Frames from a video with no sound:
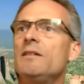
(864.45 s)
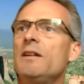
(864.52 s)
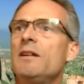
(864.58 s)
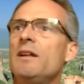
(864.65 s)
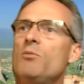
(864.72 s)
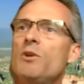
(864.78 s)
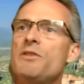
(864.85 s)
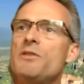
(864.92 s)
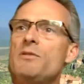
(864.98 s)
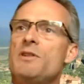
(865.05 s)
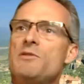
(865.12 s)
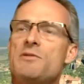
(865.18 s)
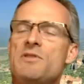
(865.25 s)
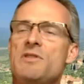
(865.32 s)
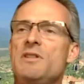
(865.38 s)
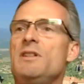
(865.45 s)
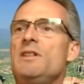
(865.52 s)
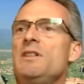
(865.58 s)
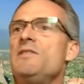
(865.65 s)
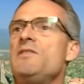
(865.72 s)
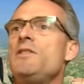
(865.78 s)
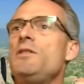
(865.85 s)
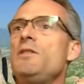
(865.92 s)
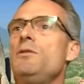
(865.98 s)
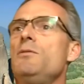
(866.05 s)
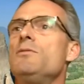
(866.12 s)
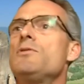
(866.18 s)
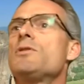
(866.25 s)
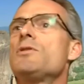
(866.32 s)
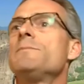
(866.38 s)
and what they're interested in is
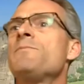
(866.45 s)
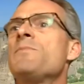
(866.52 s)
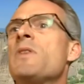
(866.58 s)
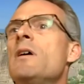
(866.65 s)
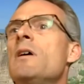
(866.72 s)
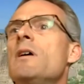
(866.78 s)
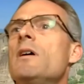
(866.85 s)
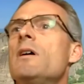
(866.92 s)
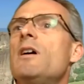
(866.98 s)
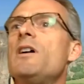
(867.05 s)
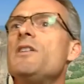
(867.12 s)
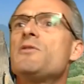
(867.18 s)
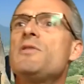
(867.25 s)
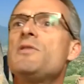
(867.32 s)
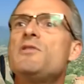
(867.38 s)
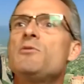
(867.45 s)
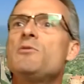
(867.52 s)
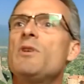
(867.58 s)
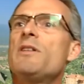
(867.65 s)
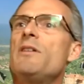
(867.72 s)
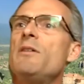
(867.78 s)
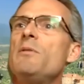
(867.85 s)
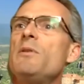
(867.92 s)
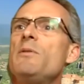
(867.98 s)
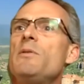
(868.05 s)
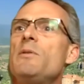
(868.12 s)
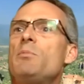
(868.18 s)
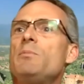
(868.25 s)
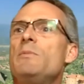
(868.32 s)
huge. All right, so this is where the